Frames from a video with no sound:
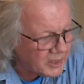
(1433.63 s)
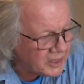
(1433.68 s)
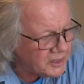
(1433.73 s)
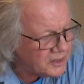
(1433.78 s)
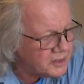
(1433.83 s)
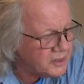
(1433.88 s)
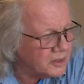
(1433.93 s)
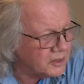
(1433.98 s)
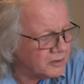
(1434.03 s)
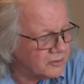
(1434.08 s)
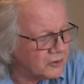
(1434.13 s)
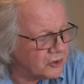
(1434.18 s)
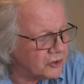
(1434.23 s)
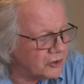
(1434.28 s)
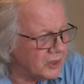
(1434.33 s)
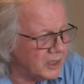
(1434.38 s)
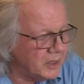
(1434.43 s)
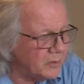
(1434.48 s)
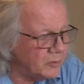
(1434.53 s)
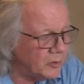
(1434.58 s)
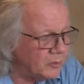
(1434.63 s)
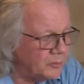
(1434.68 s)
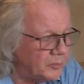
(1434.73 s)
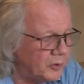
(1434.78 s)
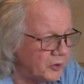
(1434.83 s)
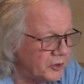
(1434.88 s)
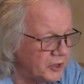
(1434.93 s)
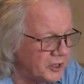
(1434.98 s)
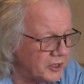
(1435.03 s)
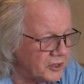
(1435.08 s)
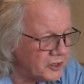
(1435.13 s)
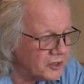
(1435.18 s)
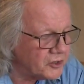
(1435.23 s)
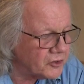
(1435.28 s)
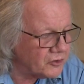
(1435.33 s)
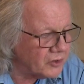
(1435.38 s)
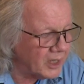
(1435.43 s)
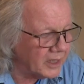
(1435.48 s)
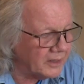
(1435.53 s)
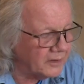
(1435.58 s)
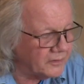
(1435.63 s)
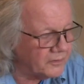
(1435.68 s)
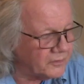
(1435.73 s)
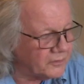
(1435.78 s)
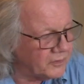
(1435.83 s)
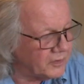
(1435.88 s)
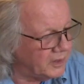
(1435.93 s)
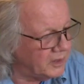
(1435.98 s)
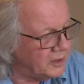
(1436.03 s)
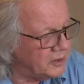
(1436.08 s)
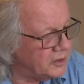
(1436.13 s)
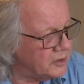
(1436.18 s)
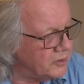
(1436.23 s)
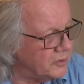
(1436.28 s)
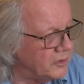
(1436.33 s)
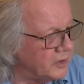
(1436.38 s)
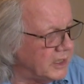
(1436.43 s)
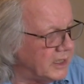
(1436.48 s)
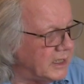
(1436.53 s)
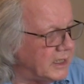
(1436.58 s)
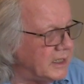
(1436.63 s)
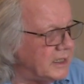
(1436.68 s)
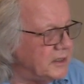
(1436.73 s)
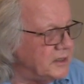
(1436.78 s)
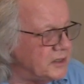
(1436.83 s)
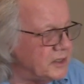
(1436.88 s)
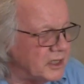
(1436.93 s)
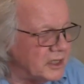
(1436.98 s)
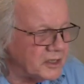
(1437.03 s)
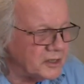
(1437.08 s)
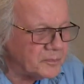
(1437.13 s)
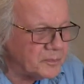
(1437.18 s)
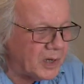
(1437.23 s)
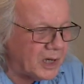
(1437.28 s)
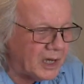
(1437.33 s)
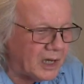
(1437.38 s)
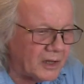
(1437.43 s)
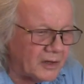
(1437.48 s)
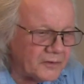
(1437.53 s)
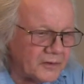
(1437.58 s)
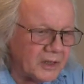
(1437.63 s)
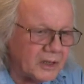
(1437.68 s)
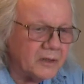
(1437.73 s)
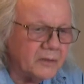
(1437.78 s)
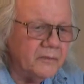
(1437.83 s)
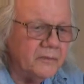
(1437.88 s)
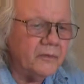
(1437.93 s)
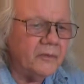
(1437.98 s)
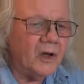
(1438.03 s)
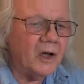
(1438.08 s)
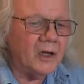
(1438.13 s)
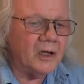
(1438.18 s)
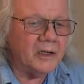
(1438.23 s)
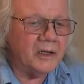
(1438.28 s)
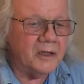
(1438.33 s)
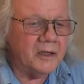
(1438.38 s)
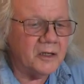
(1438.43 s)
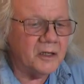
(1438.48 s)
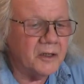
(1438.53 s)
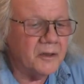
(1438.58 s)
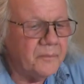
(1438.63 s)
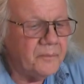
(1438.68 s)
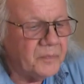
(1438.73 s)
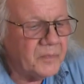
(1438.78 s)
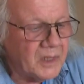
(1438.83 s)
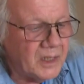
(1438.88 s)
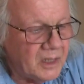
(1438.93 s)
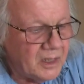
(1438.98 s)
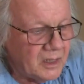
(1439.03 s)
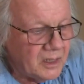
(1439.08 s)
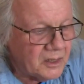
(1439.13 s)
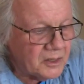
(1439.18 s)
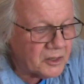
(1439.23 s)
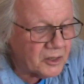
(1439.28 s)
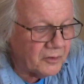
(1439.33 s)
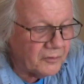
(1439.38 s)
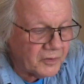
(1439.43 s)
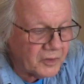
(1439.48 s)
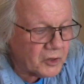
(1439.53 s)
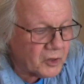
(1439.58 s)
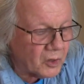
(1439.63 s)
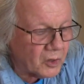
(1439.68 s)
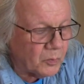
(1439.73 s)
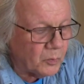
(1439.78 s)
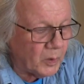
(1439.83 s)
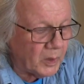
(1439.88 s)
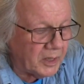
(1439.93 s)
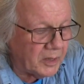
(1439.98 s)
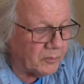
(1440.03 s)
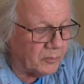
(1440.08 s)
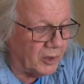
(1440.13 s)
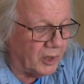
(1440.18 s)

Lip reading: is the tree will push its strength into the easiest path it can find. So if it's got a weak